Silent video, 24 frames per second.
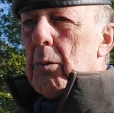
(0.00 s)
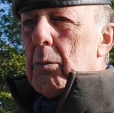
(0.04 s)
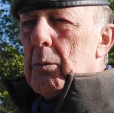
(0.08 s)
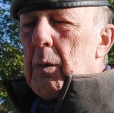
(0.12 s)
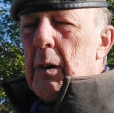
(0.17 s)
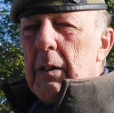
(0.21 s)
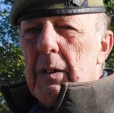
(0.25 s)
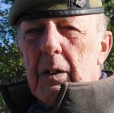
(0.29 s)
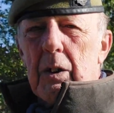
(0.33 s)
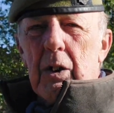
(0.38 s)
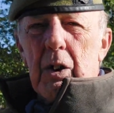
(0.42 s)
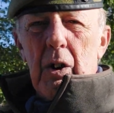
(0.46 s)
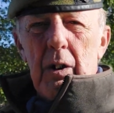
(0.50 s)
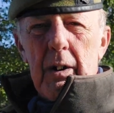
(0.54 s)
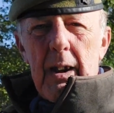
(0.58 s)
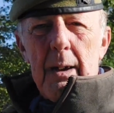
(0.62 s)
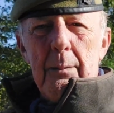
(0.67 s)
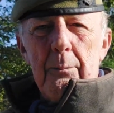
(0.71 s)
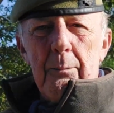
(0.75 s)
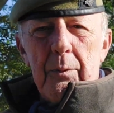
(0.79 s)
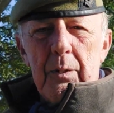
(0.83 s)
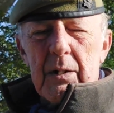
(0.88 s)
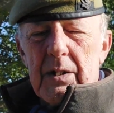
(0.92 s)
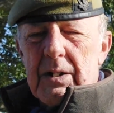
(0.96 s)
with a good
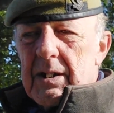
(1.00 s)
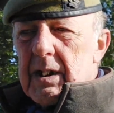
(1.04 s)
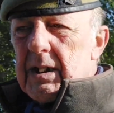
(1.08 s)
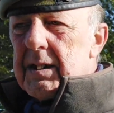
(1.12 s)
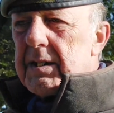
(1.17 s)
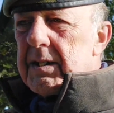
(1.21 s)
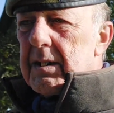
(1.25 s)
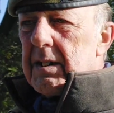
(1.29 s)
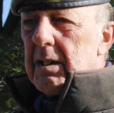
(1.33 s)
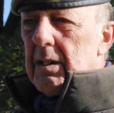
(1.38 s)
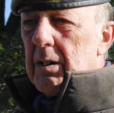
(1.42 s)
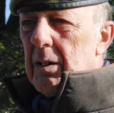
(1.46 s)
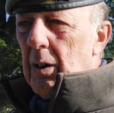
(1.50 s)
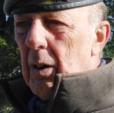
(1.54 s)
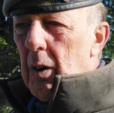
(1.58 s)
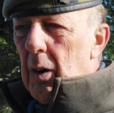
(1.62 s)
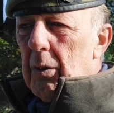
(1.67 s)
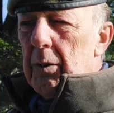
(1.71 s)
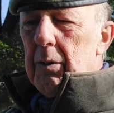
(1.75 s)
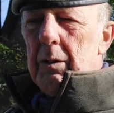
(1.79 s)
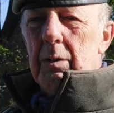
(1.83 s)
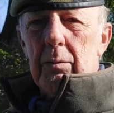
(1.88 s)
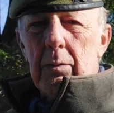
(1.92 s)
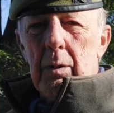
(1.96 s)
emphasis
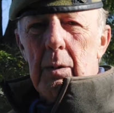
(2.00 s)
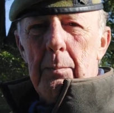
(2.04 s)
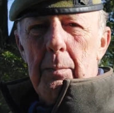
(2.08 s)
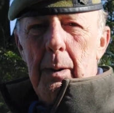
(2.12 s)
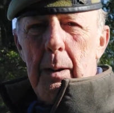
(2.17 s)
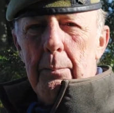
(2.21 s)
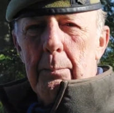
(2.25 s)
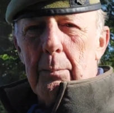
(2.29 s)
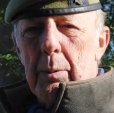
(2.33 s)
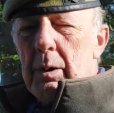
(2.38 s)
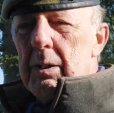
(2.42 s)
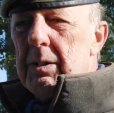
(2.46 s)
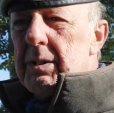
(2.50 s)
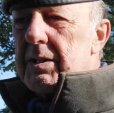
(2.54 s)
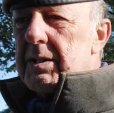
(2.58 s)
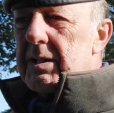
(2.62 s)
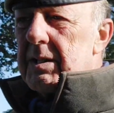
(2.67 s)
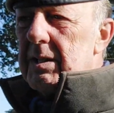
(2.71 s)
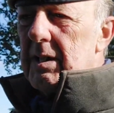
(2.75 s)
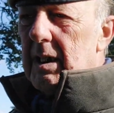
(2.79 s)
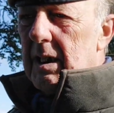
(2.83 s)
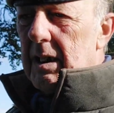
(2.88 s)
on remembrance